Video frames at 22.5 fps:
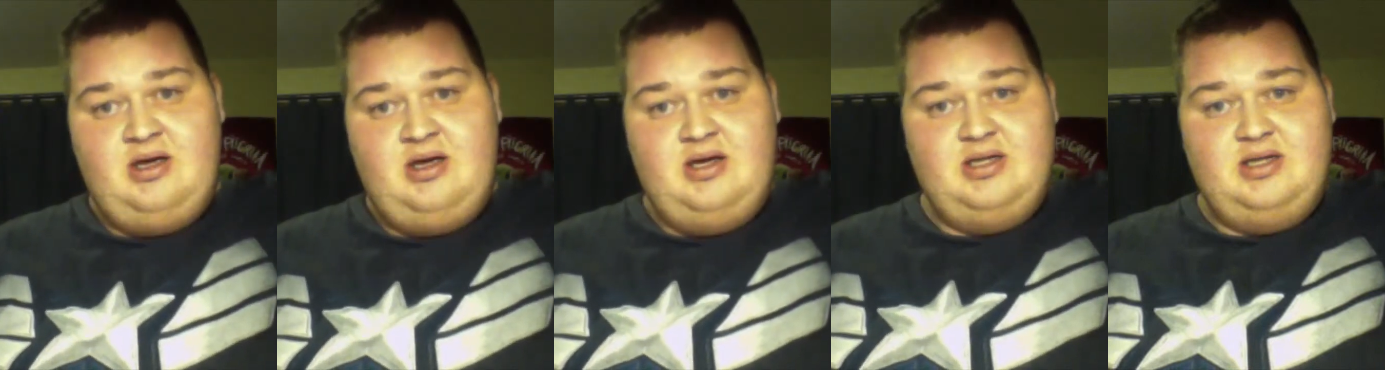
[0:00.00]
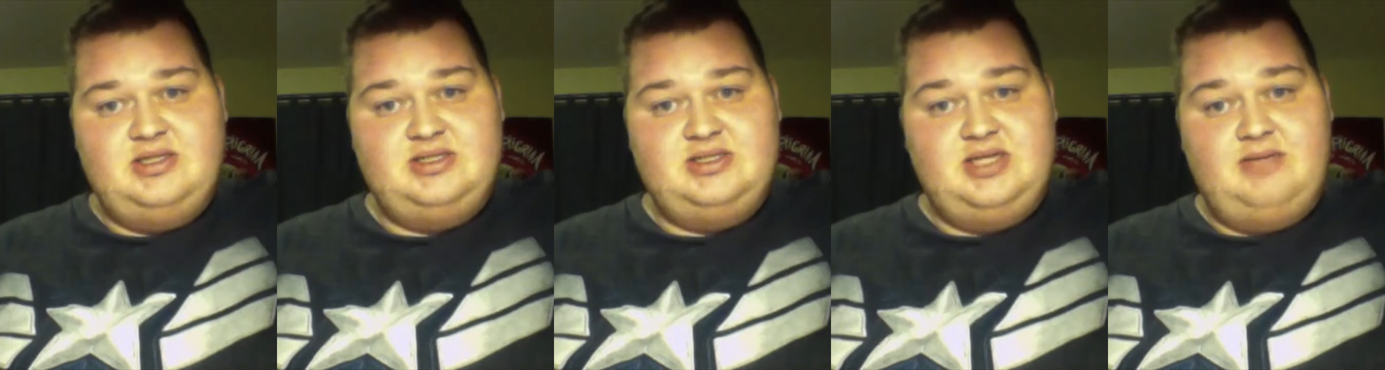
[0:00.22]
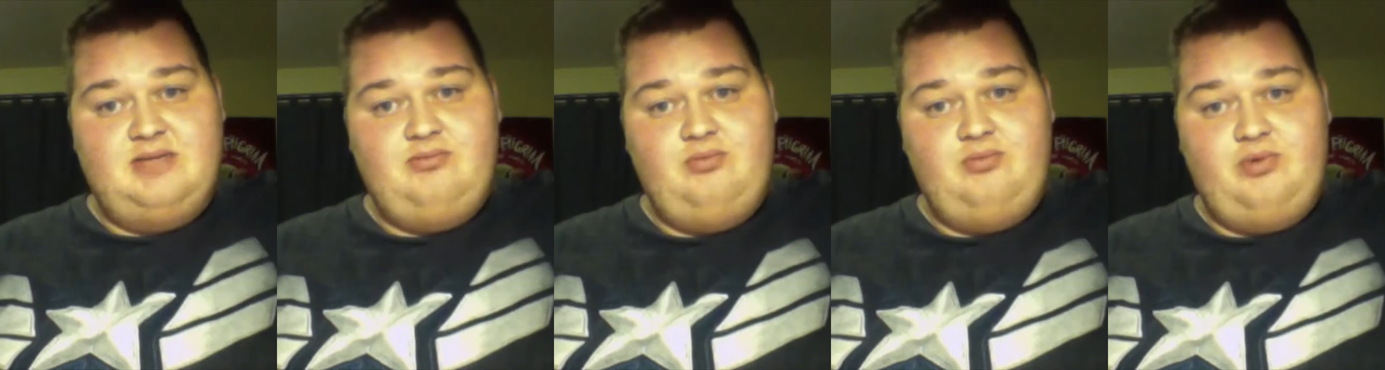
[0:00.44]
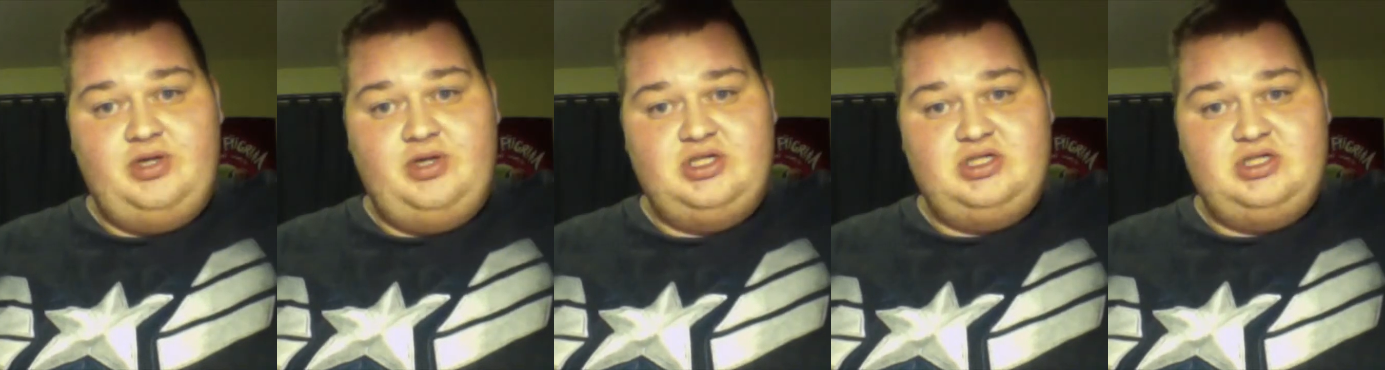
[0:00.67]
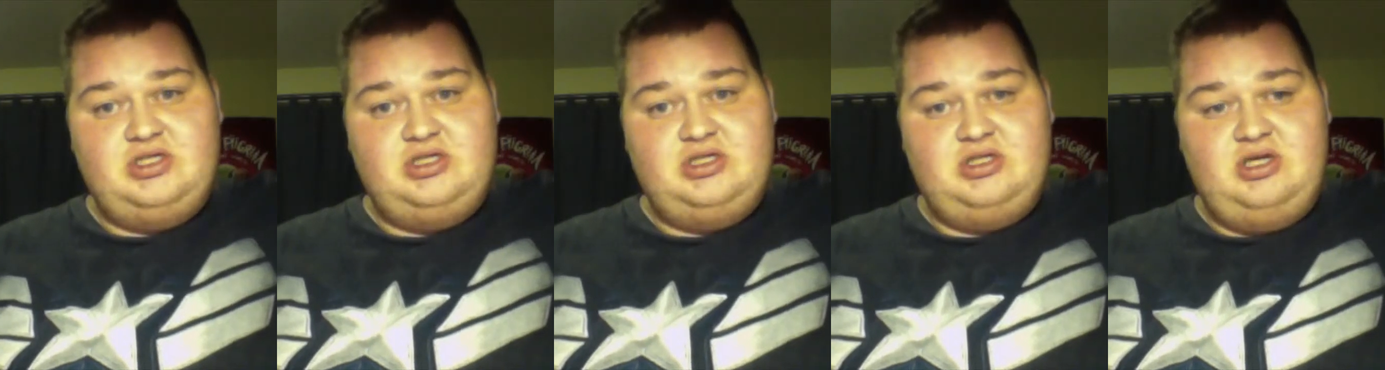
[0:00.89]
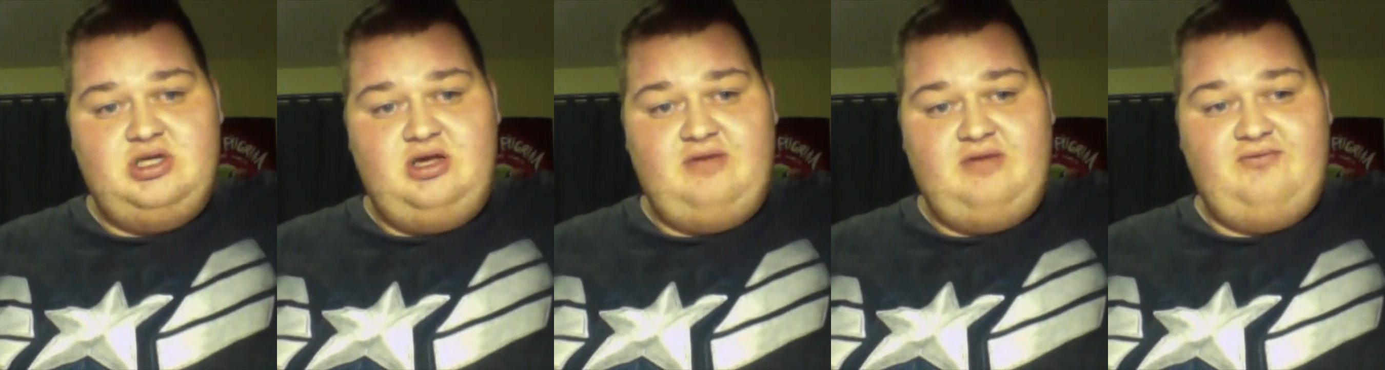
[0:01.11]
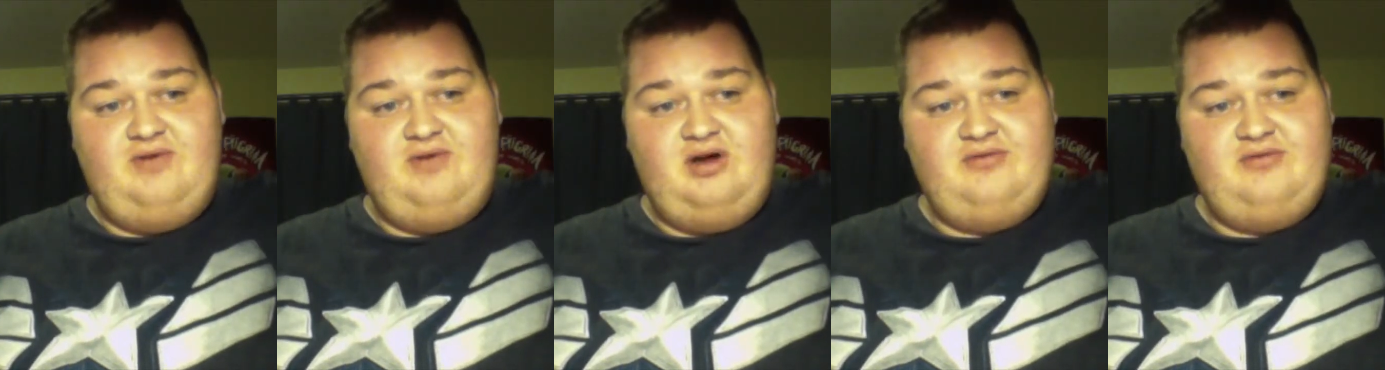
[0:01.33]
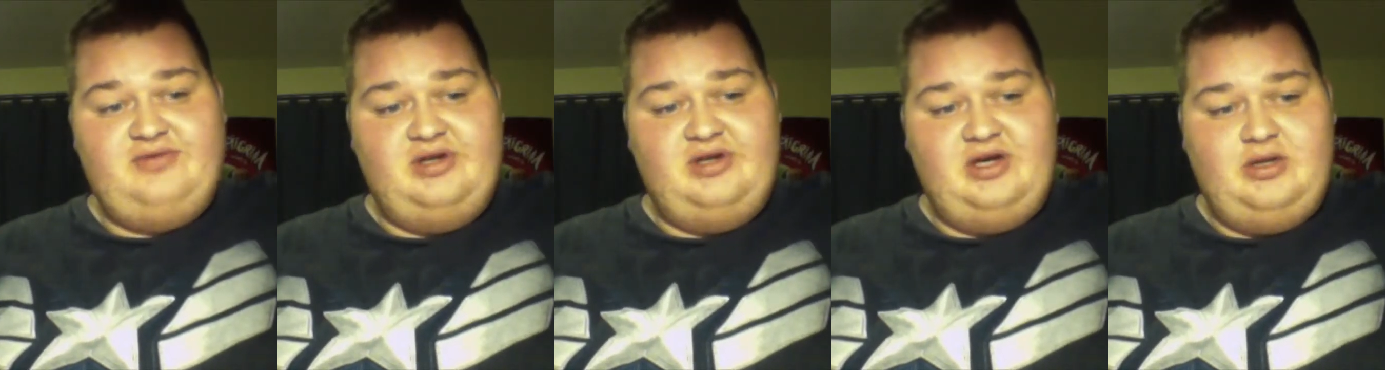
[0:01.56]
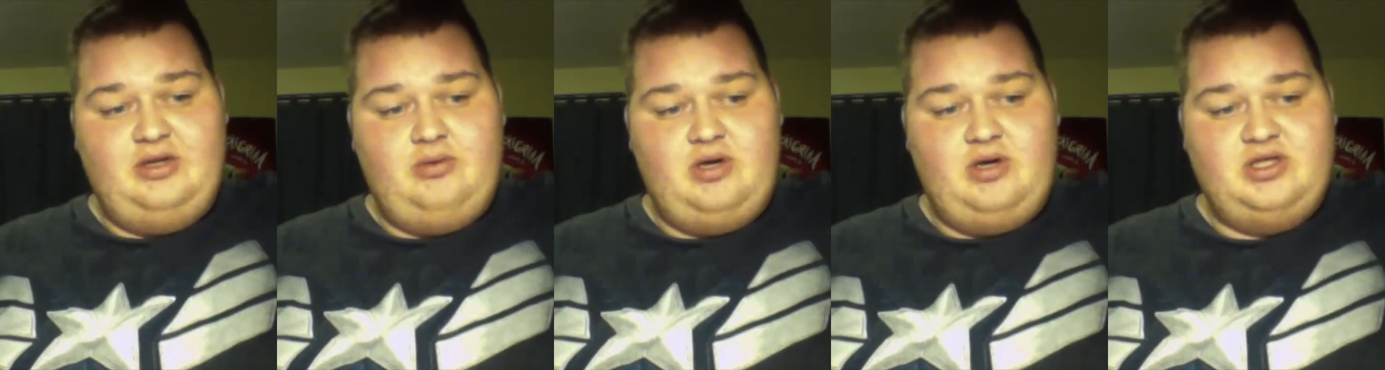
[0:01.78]
some which involve the
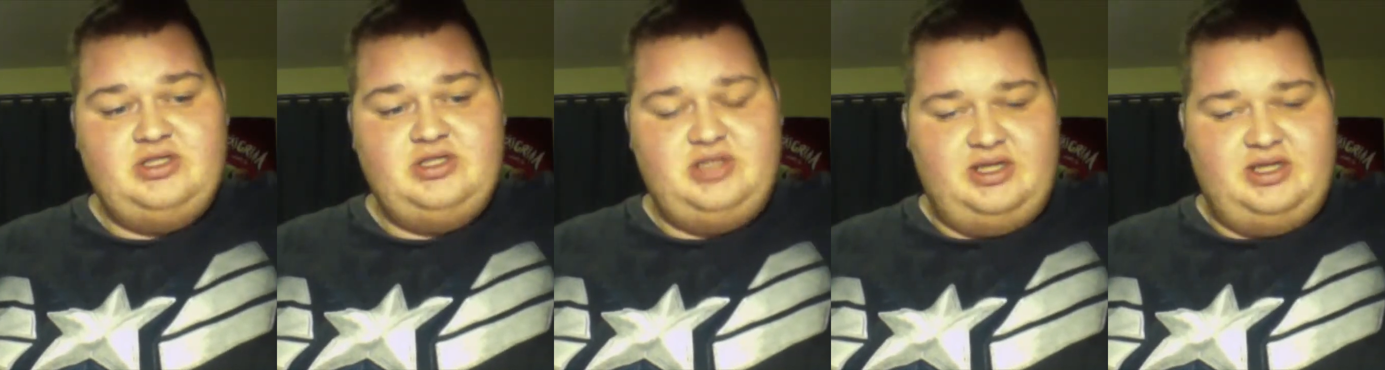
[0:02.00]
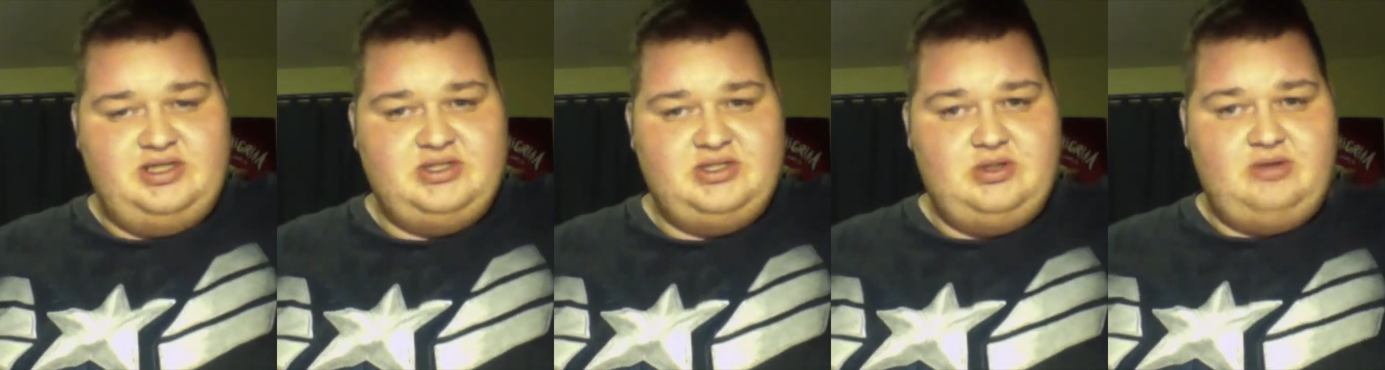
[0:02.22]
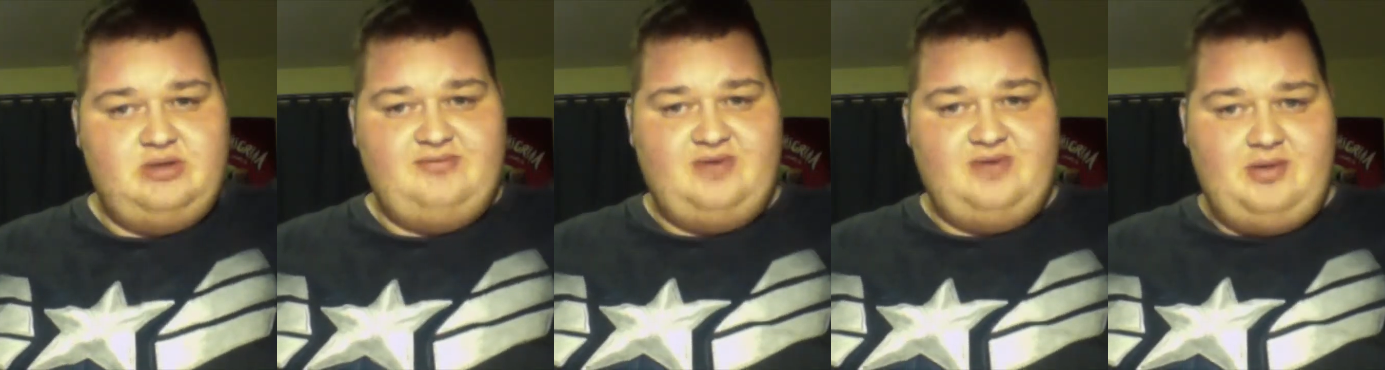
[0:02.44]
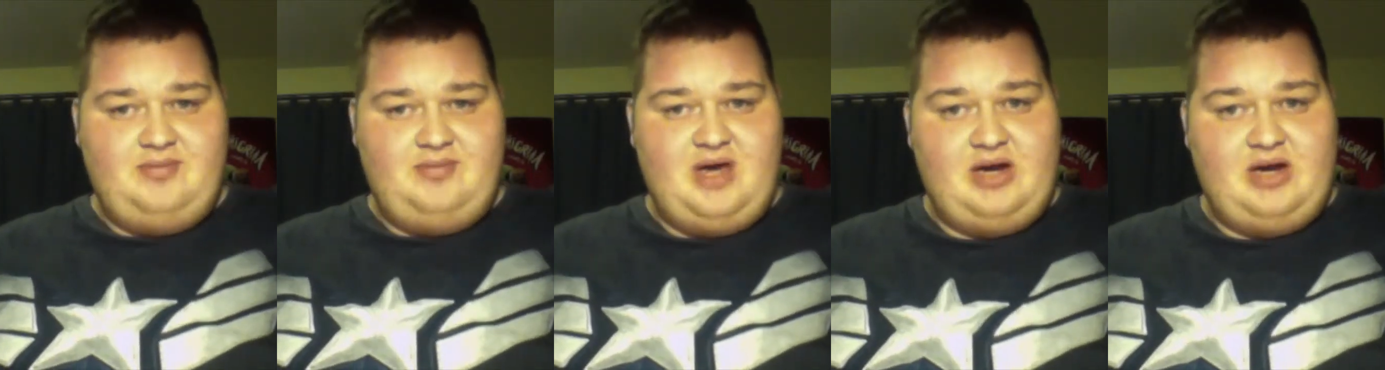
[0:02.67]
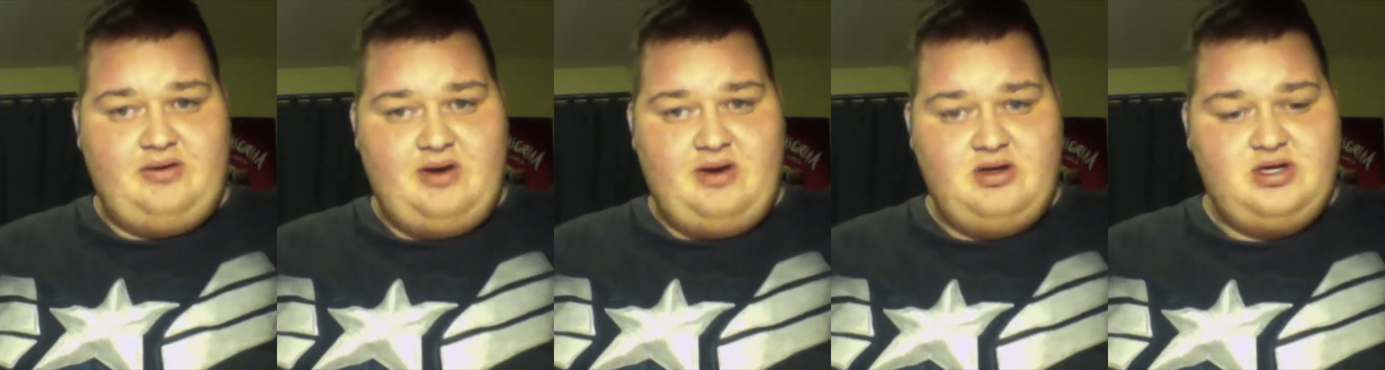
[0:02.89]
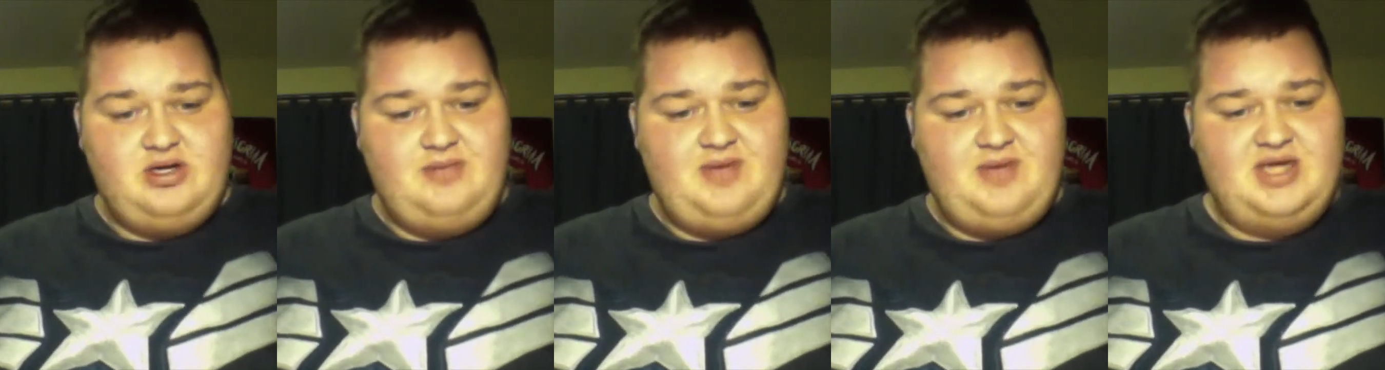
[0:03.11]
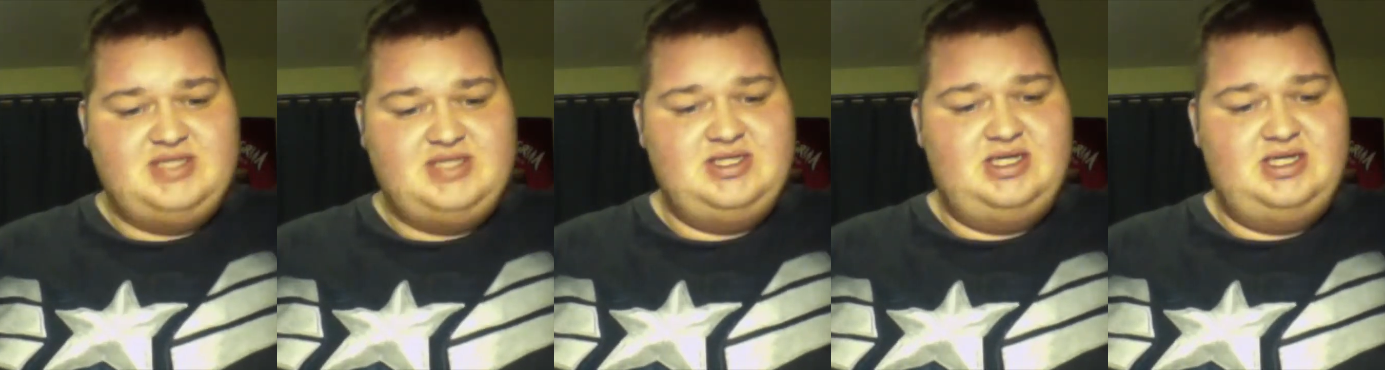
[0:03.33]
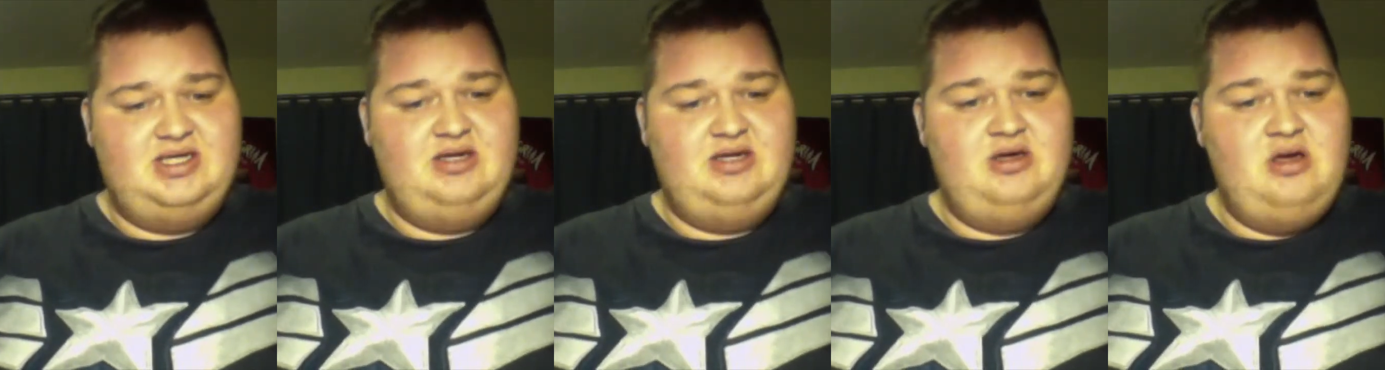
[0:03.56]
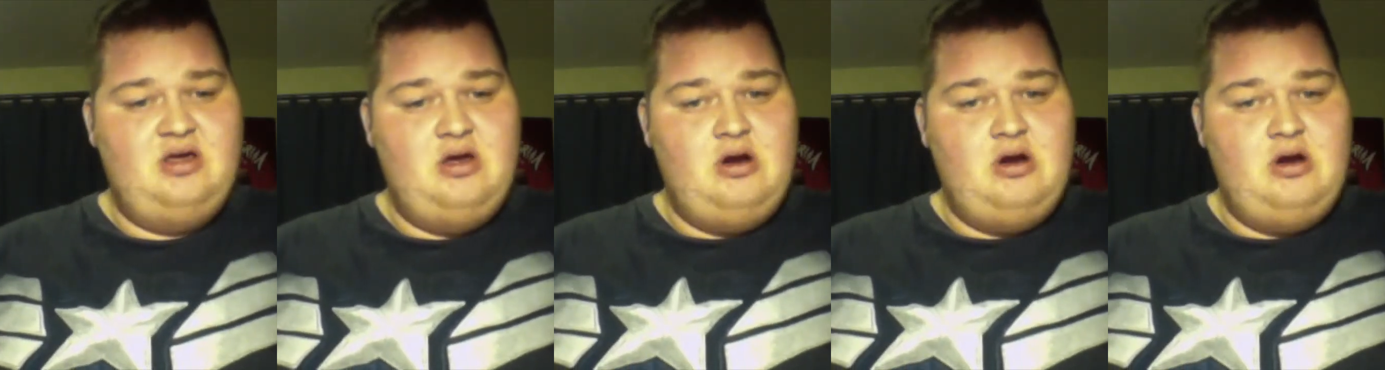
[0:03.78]
Night Watch, like sort of in a background capacity,